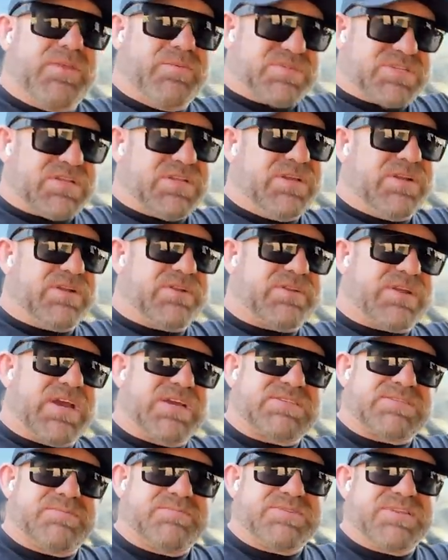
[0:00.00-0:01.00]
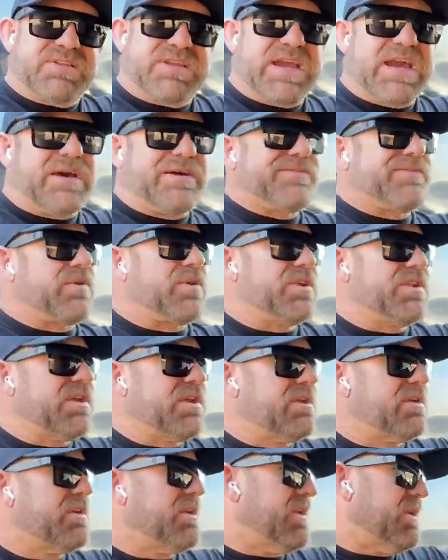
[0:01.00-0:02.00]
It was cleared to customs in
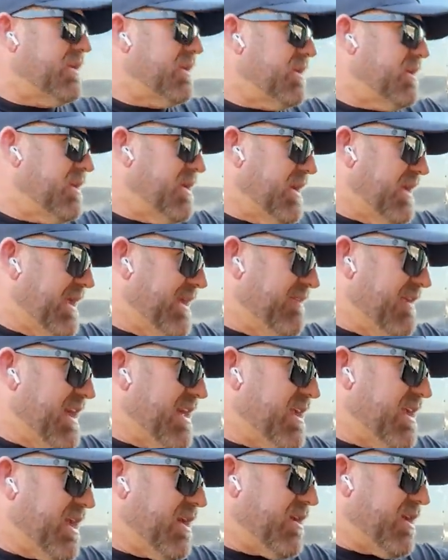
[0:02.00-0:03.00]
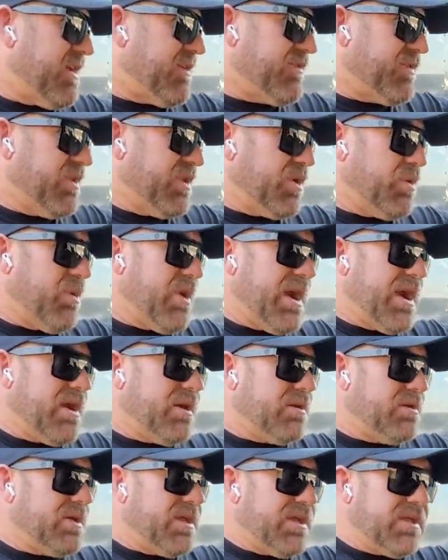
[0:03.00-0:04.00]
California, and I've had it out here for a little
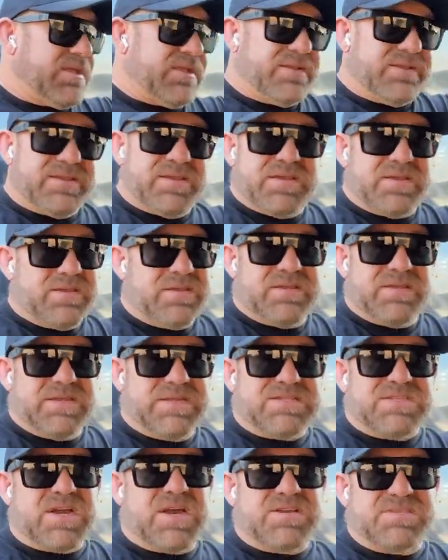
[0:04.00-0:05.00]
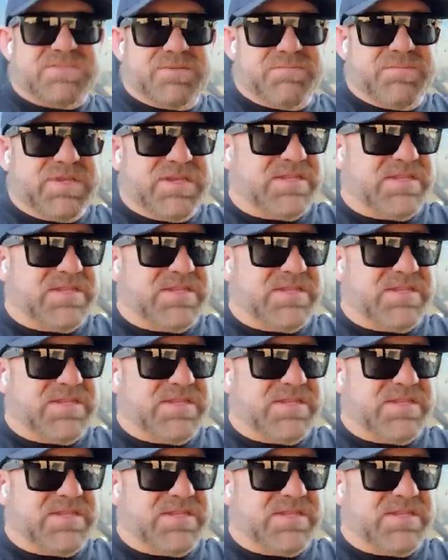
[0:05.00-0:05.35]
while, and it's awesome.